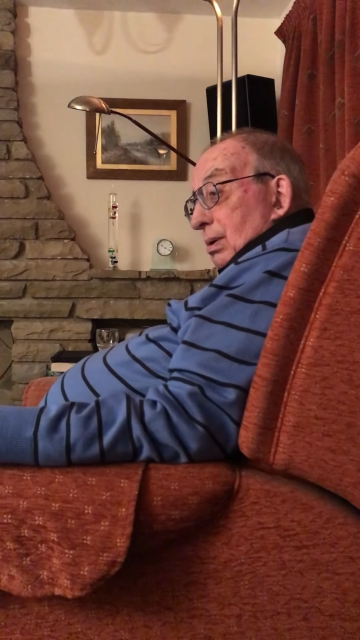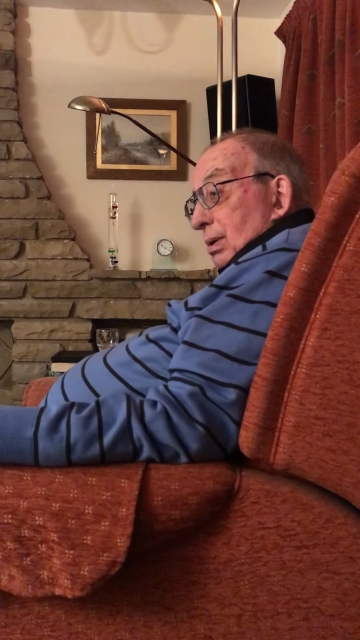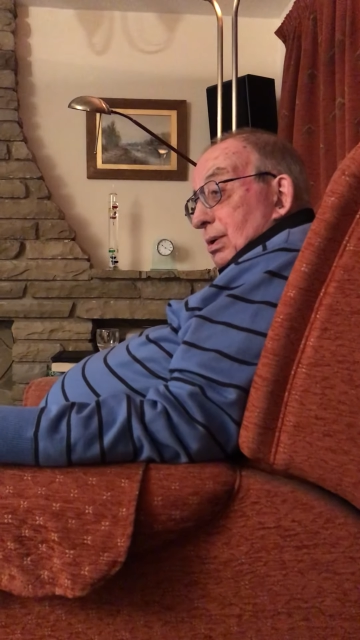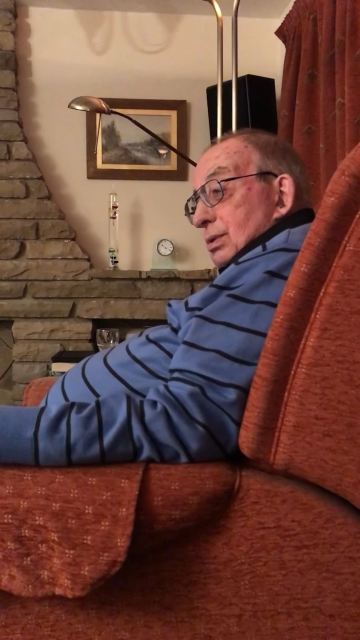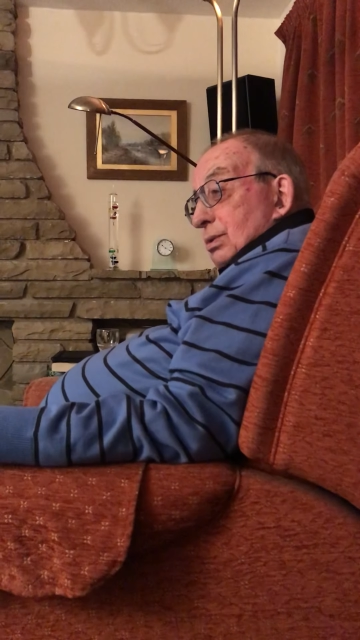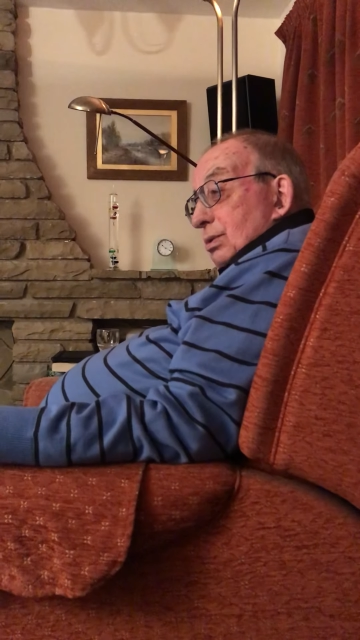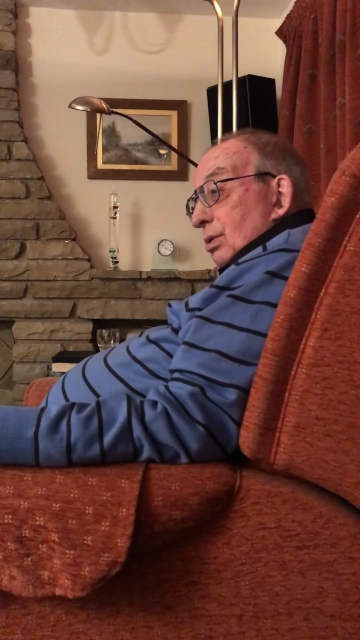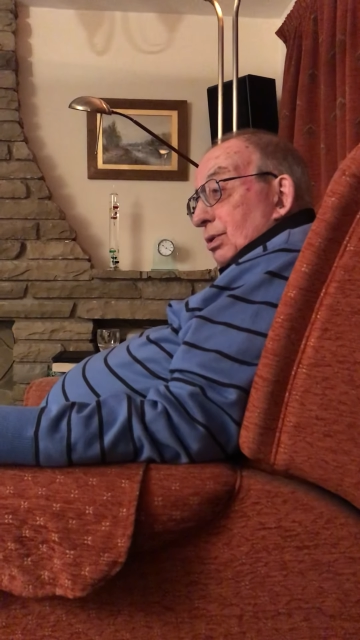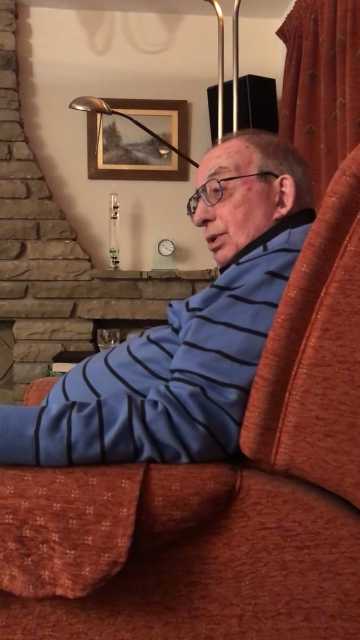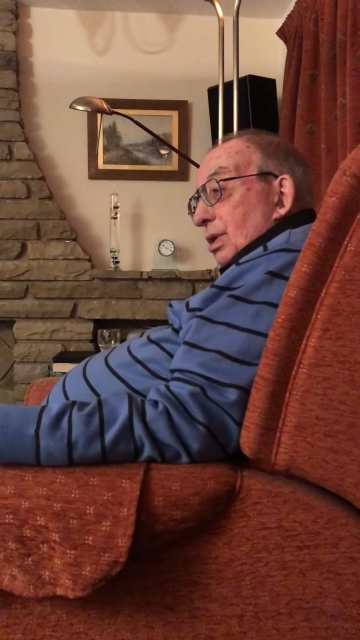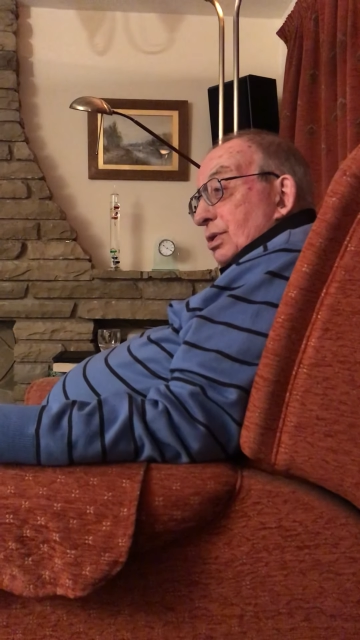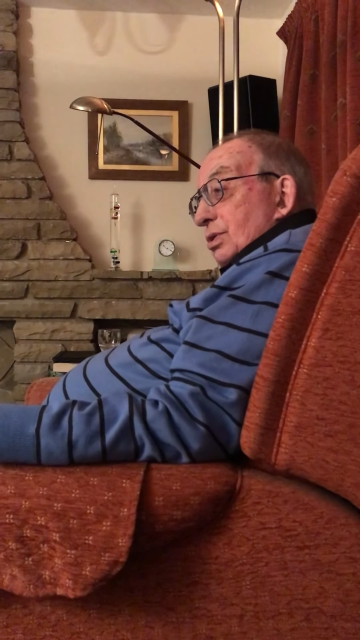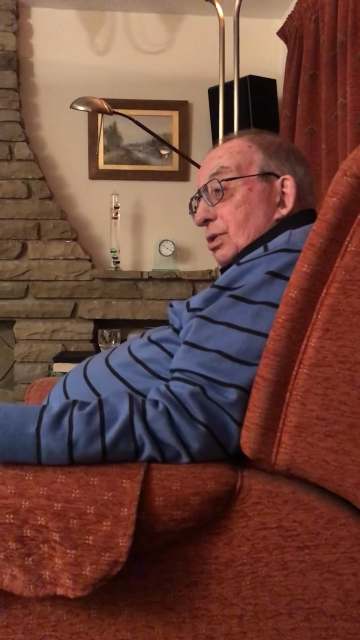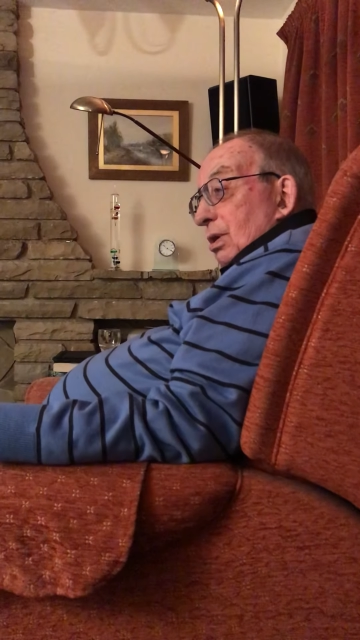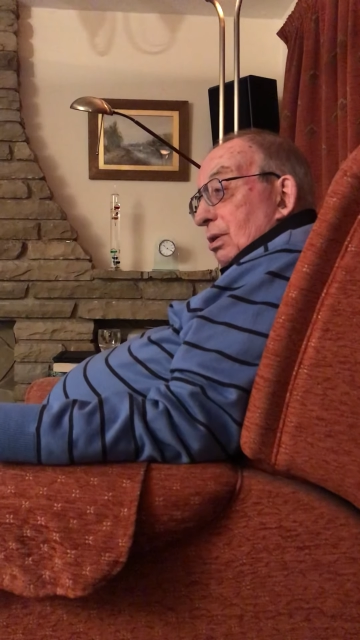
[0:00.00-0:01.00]
It's not
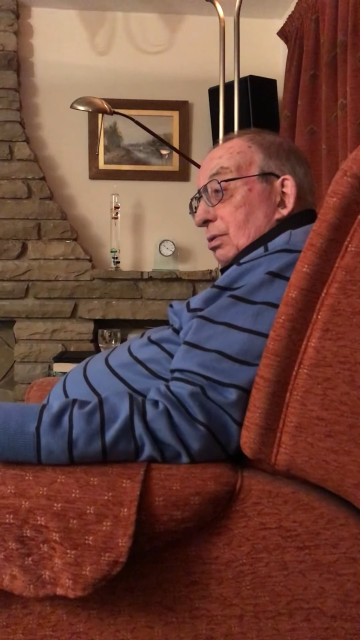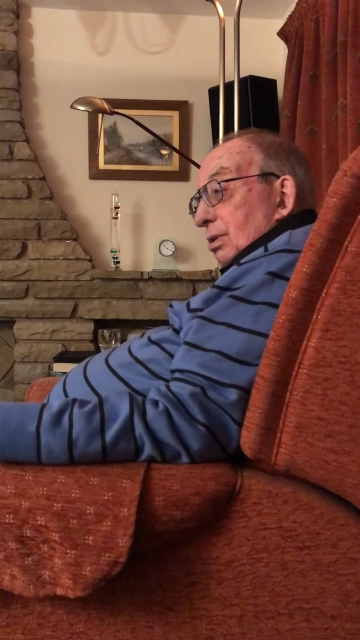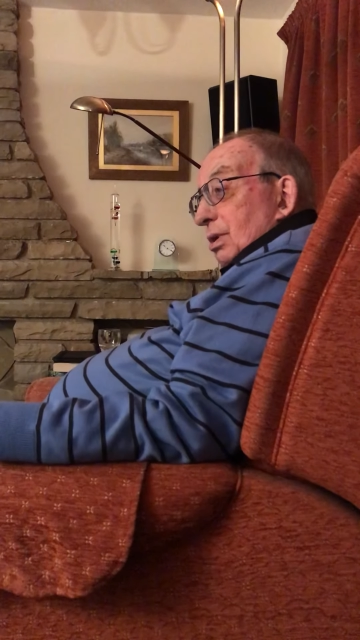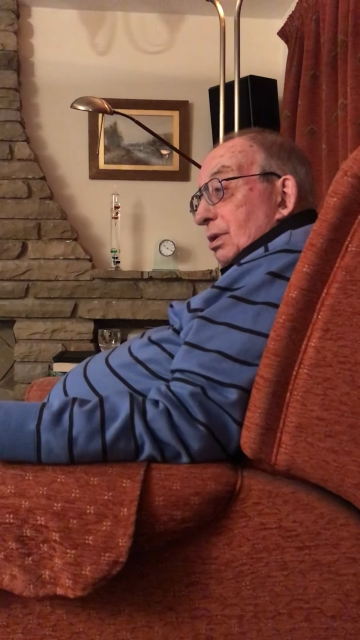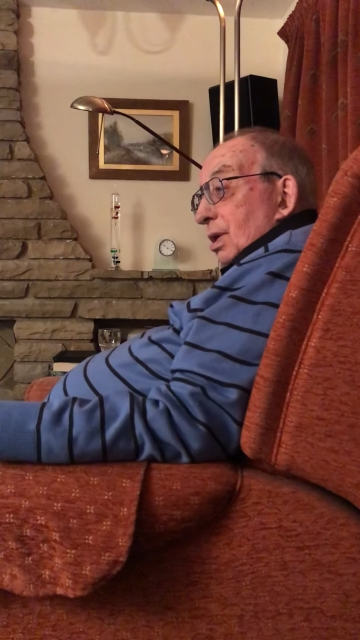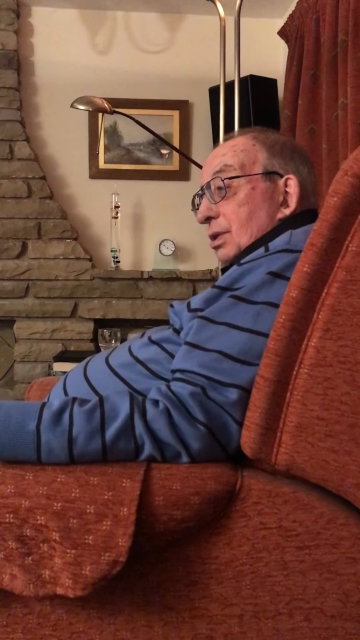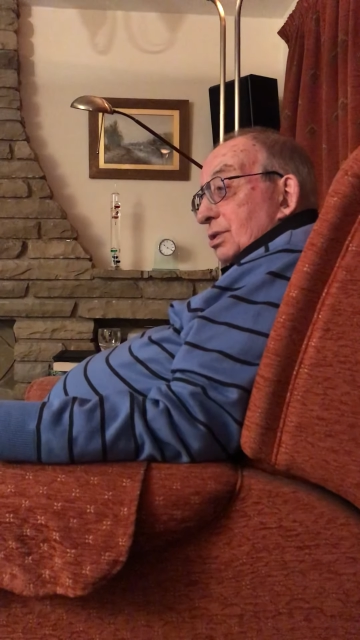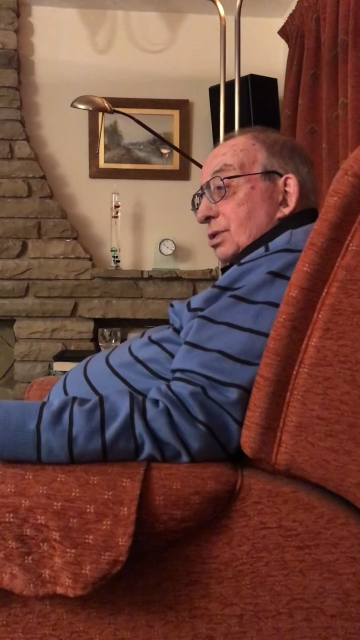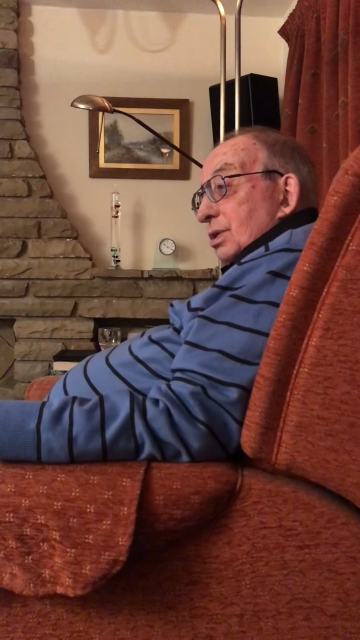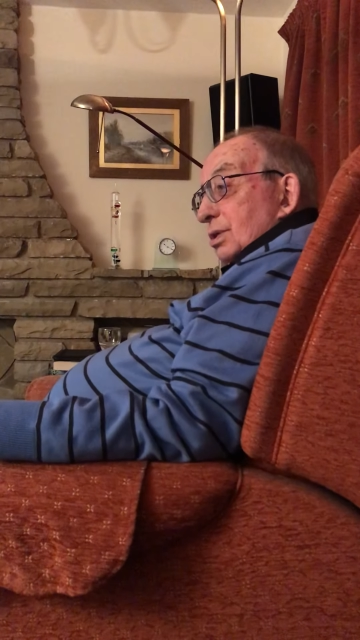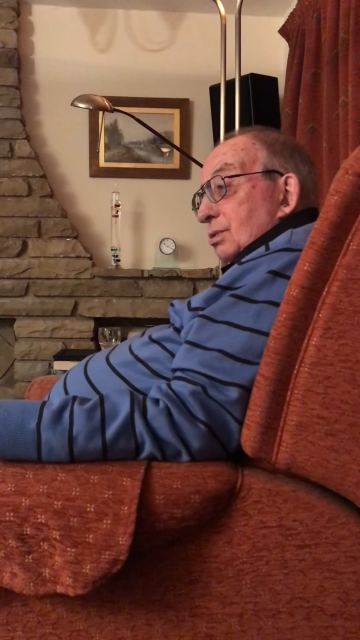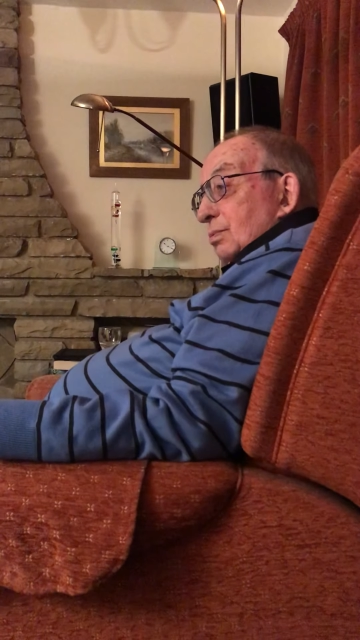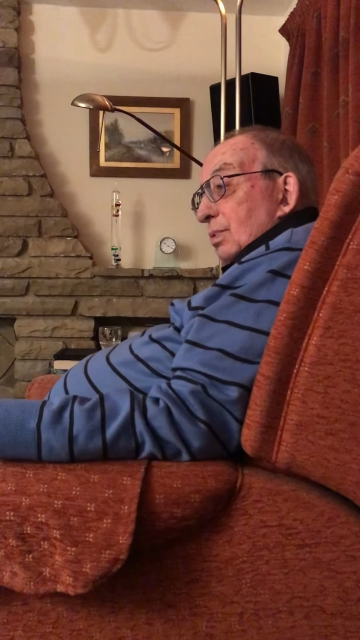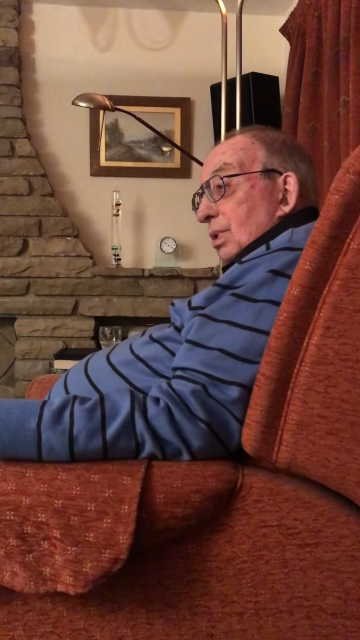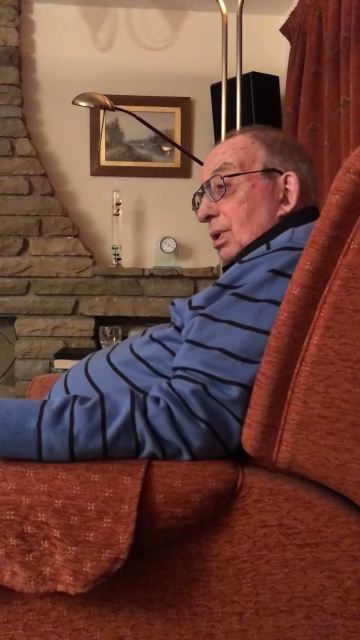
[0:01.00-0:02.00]
insulting, that's
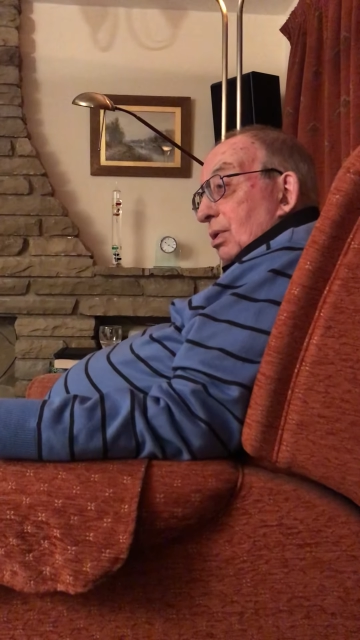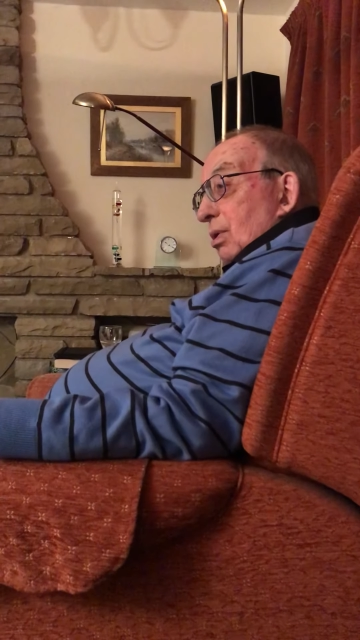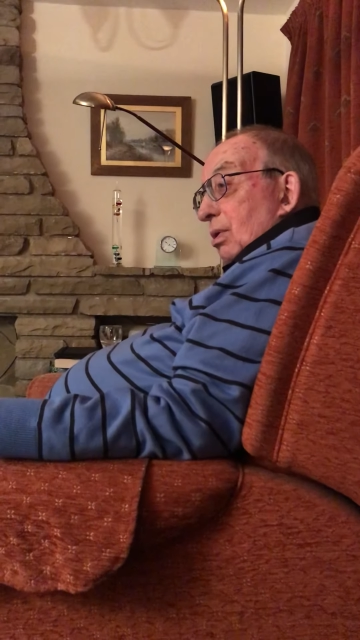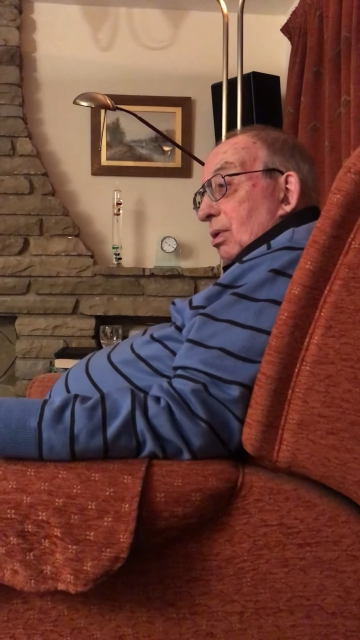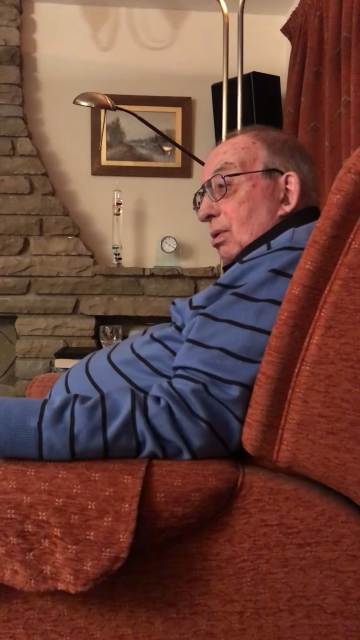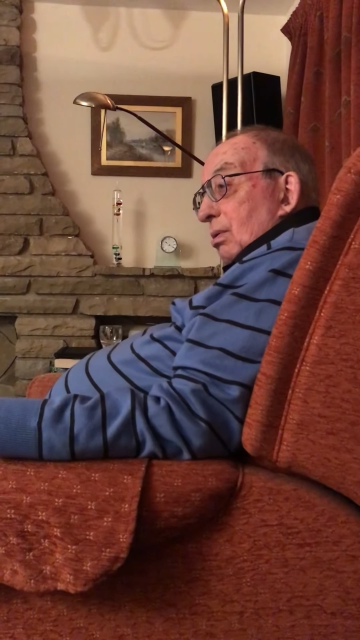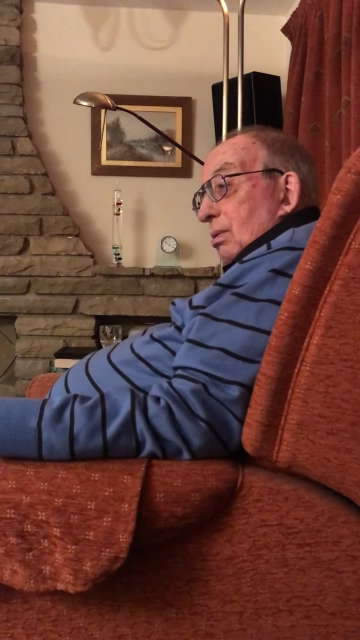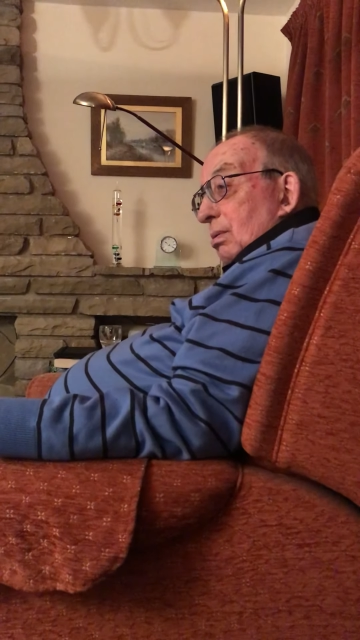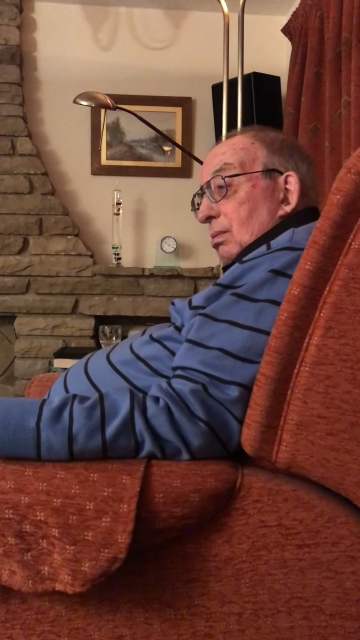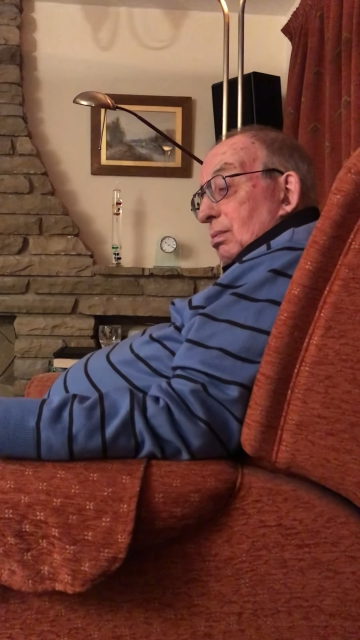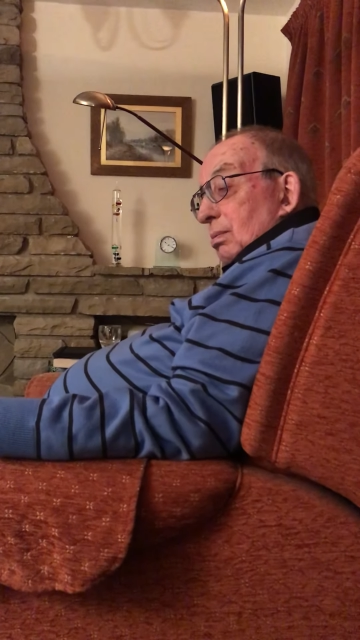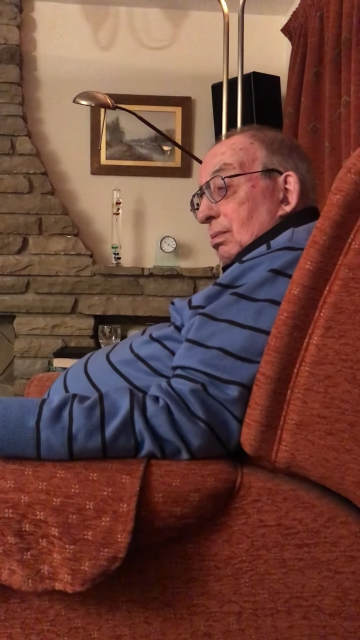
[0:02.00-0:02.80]
just what they call.